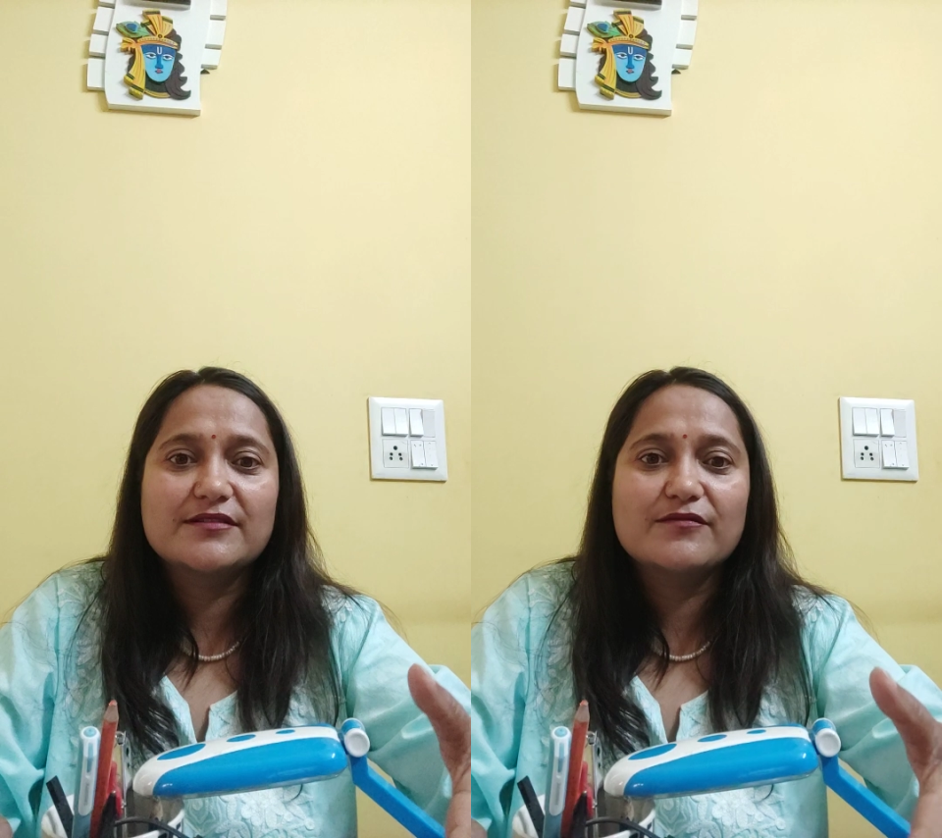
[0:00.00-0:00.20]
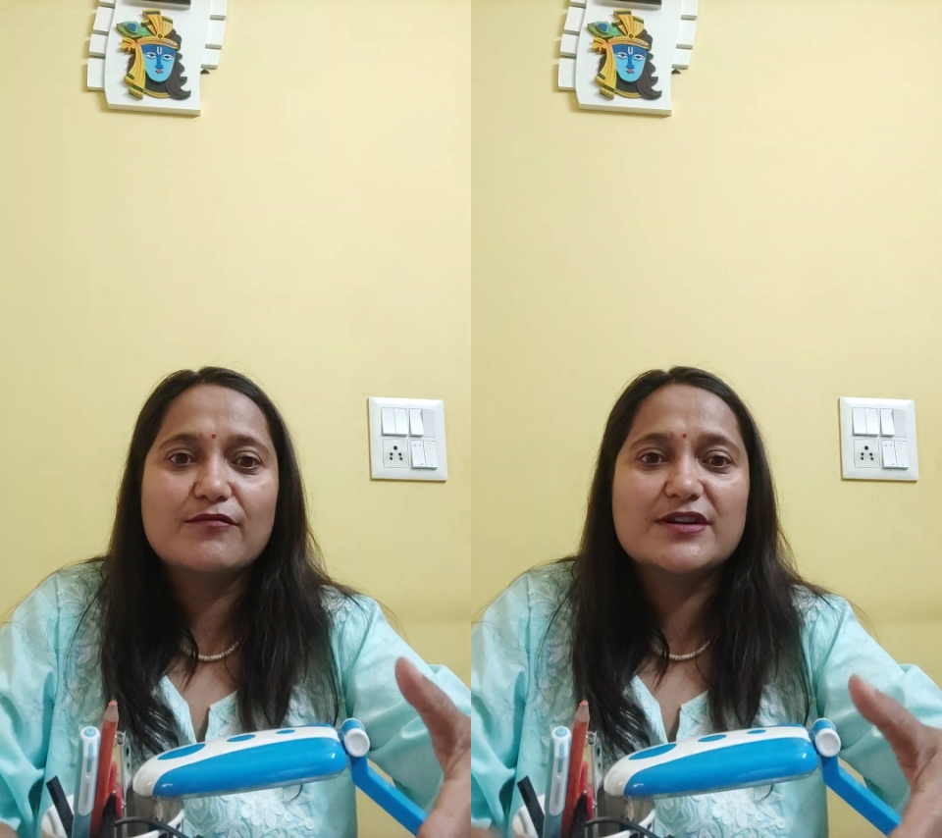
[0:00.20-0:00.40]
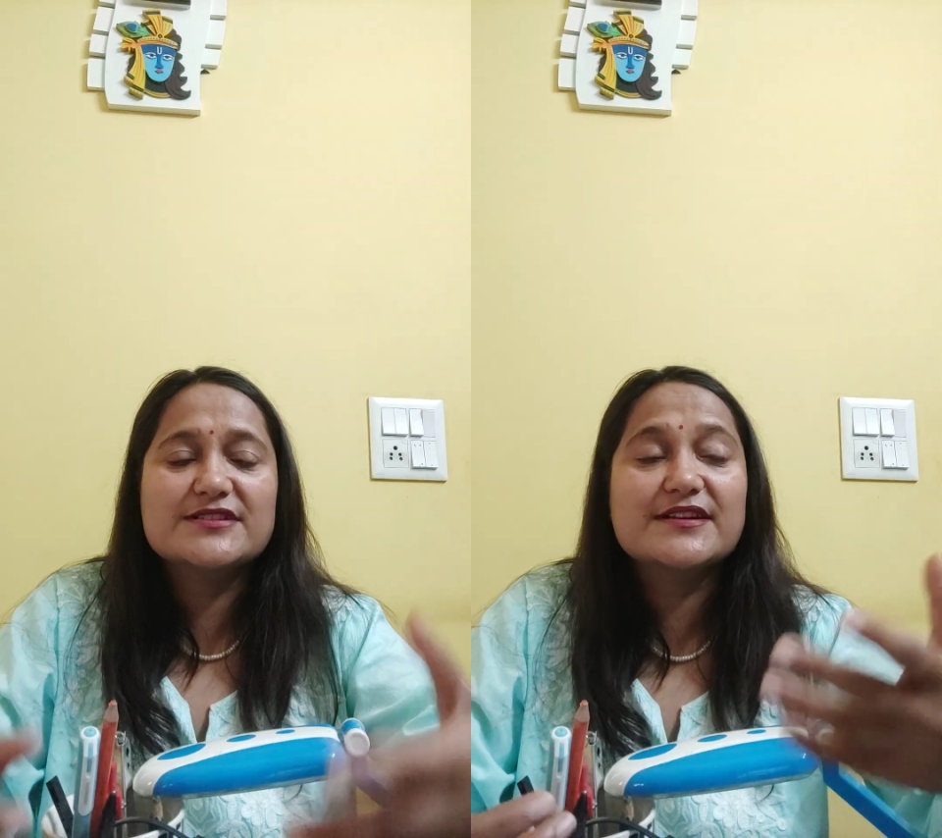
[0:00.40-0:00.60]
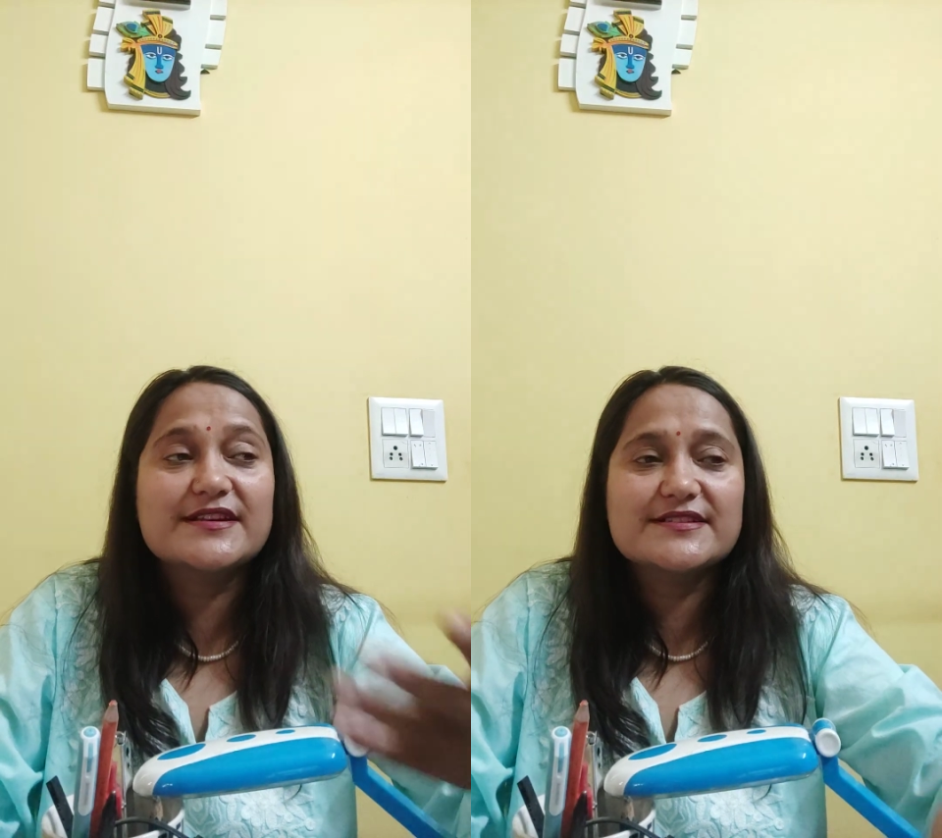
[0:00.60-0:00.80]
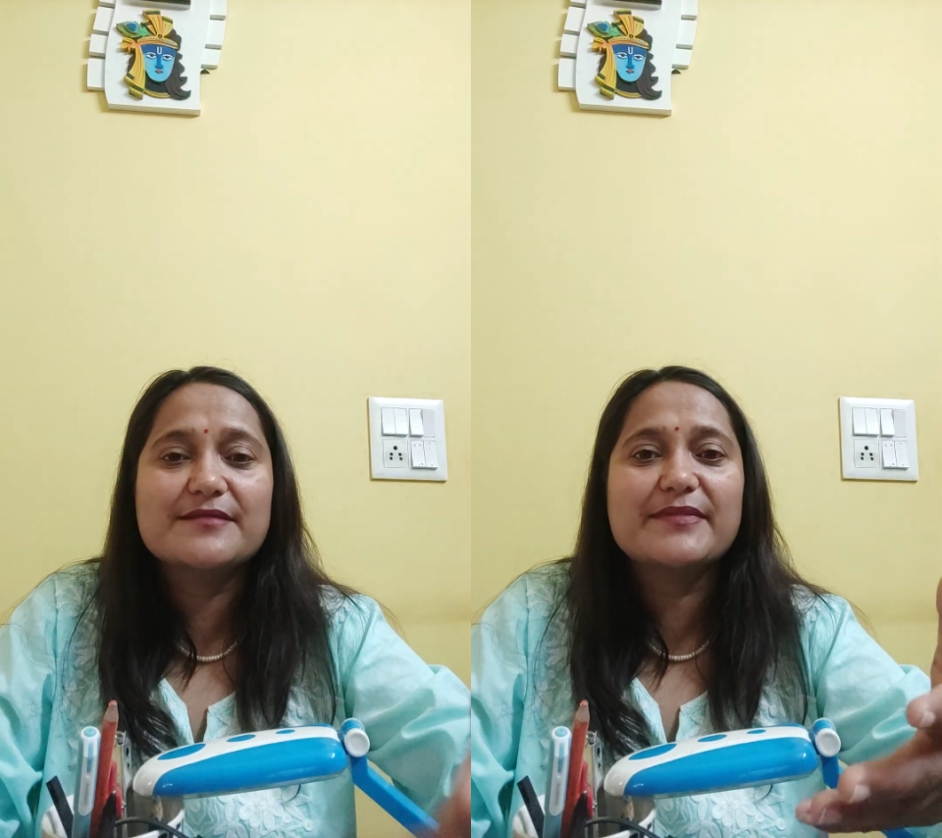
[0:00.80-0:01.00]
What is the
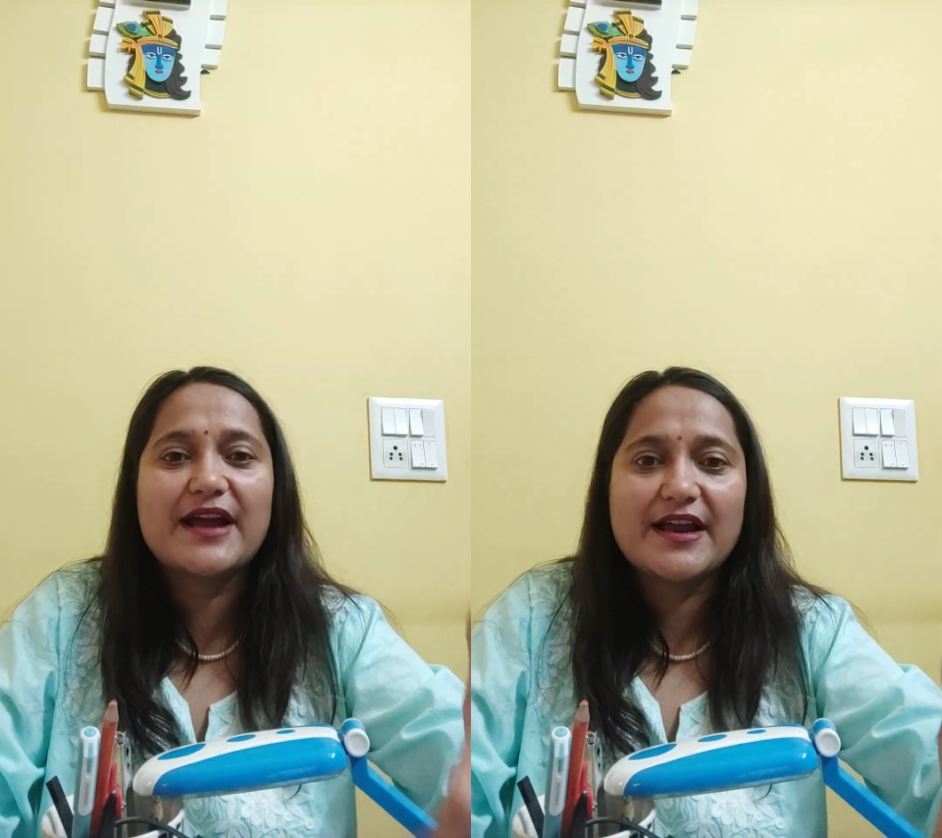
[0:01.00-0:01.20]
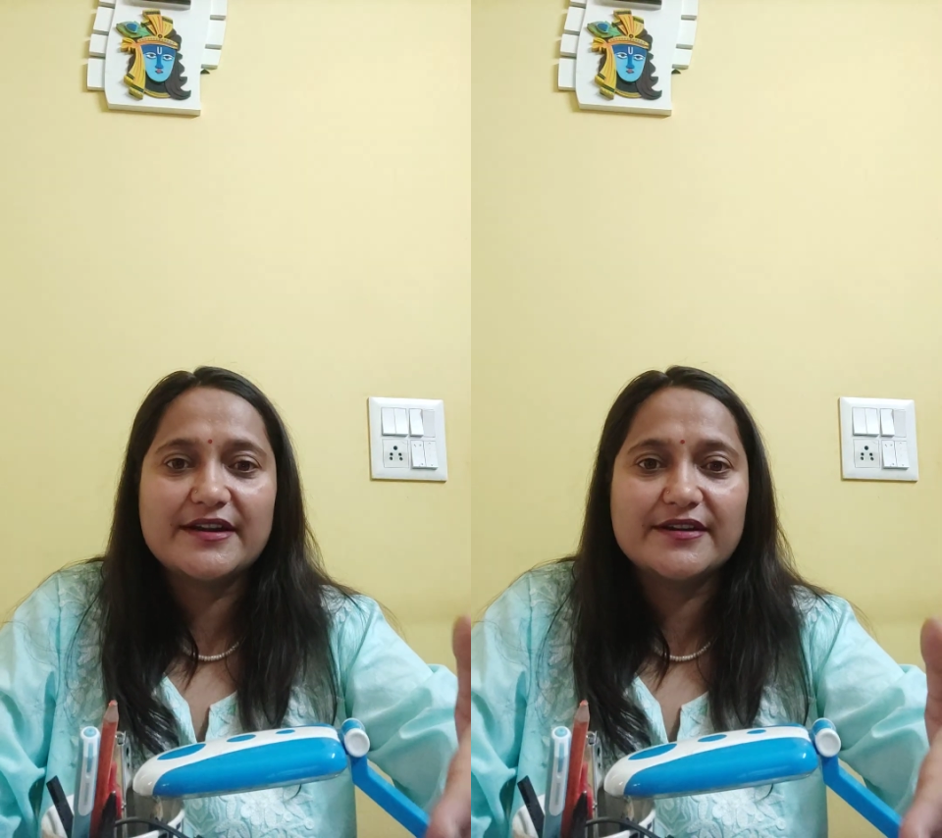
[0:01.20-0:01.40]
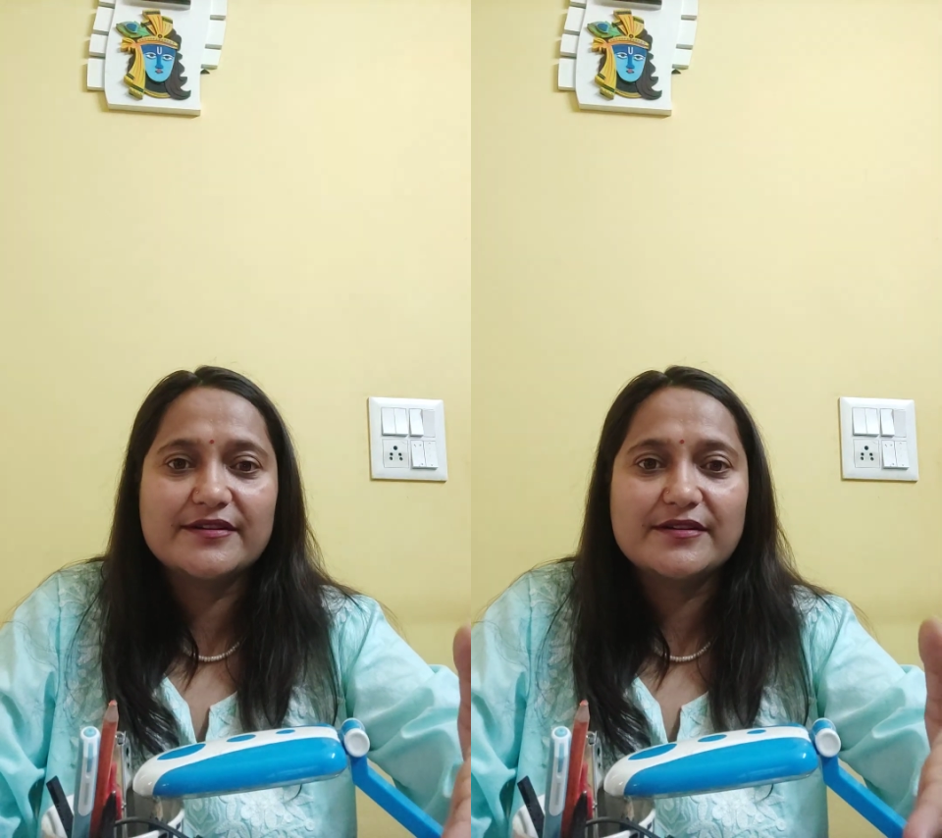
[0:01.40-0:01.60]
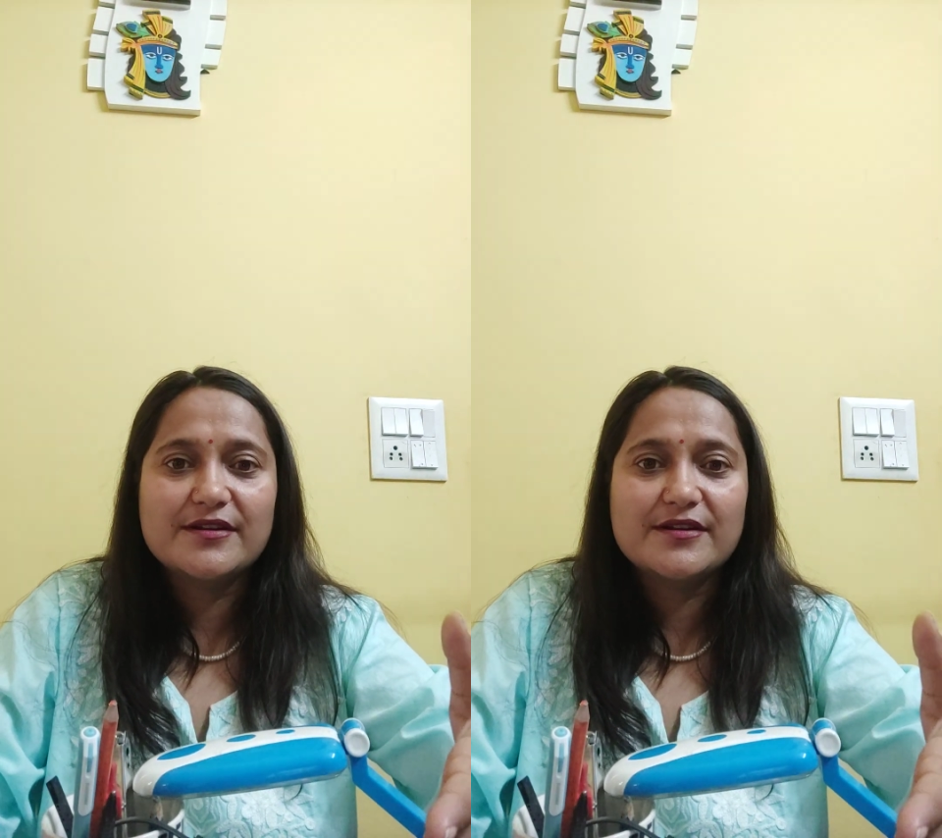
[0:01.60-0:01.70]
reason behind it?